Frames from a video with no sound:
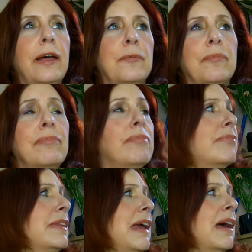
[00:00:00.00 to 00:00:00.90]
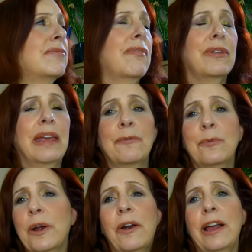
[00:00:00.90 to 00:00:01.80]
Um, yeah,
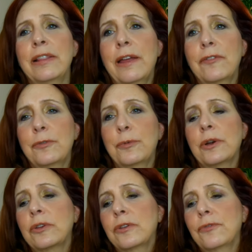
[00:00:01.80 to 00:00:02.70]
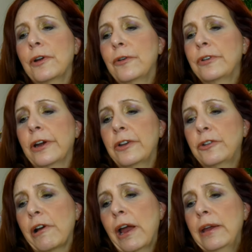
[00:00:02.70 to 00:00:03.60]
and where I live, where it's very, very
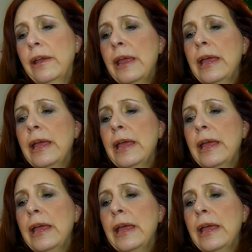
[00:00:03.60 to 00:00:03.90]
dry.